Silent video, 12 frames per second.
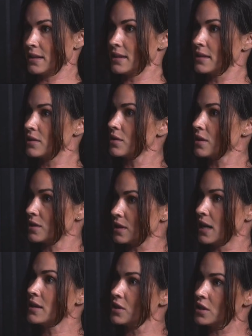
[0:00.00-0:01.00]
So there's
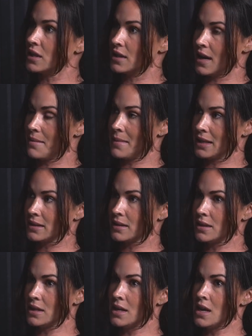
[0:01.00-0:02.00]
tension in that
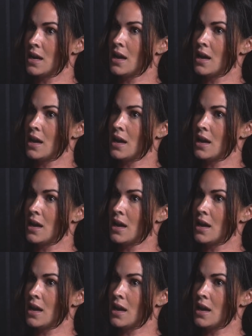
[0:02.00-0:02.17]
muscle.